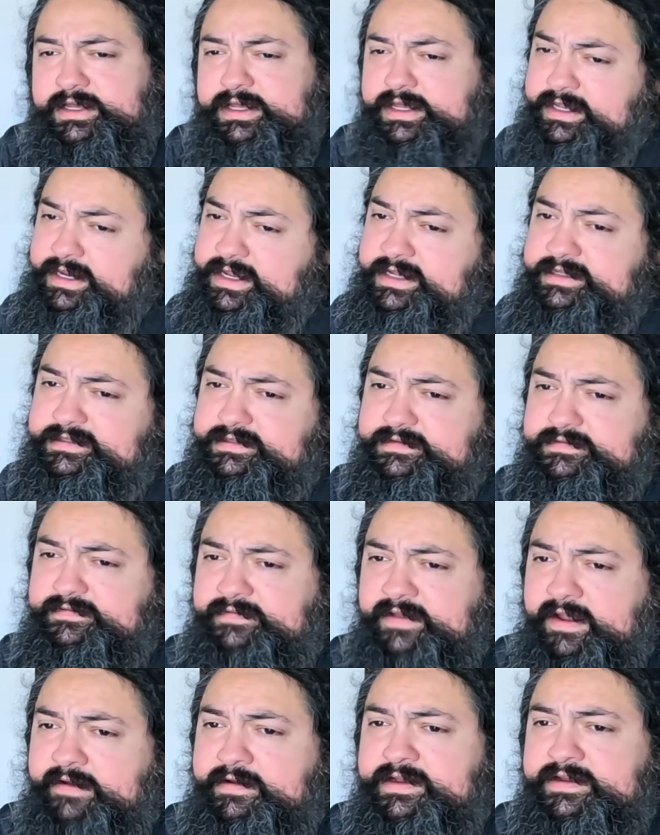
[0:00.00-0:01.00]
it is
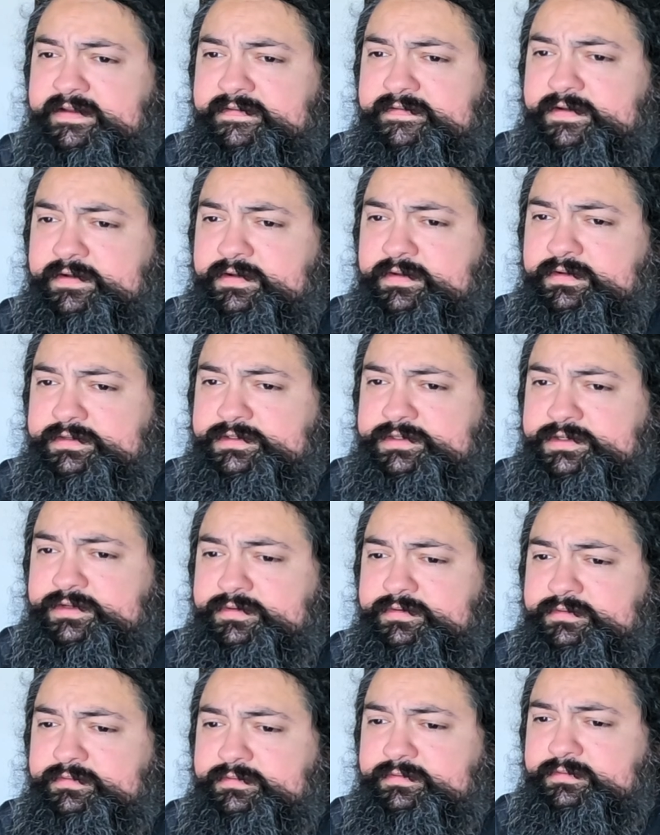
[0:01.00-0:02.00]
very difficult
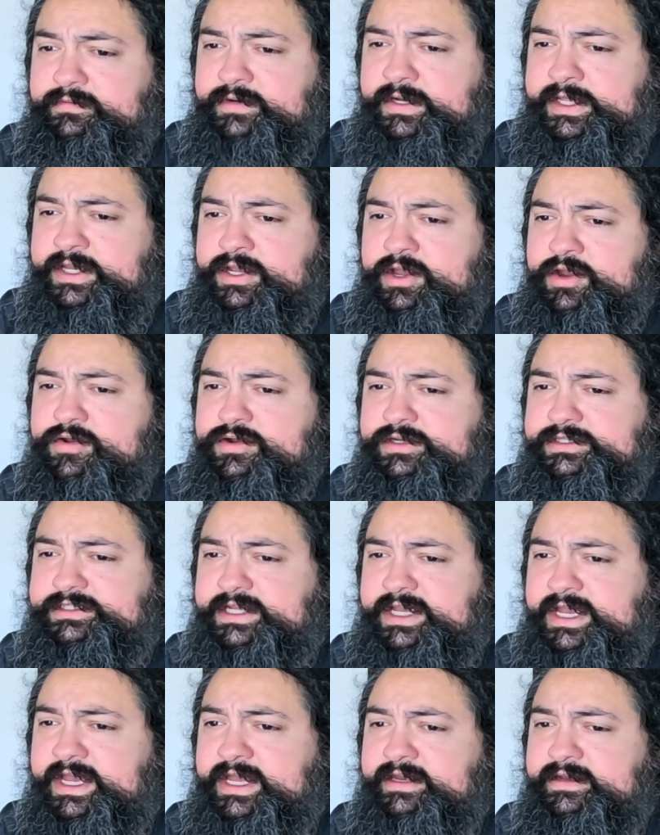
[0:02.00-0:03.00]
to really
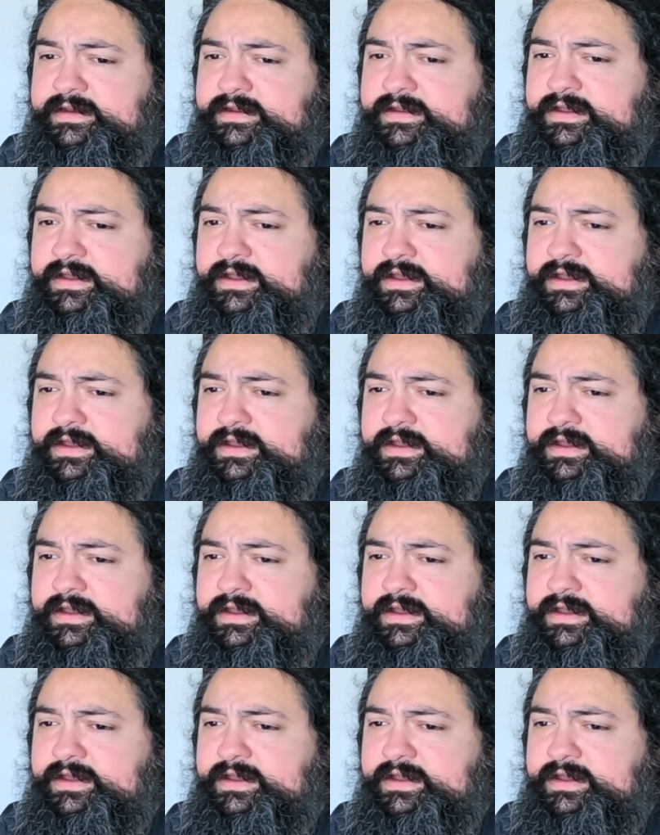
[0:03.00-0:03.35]
understand,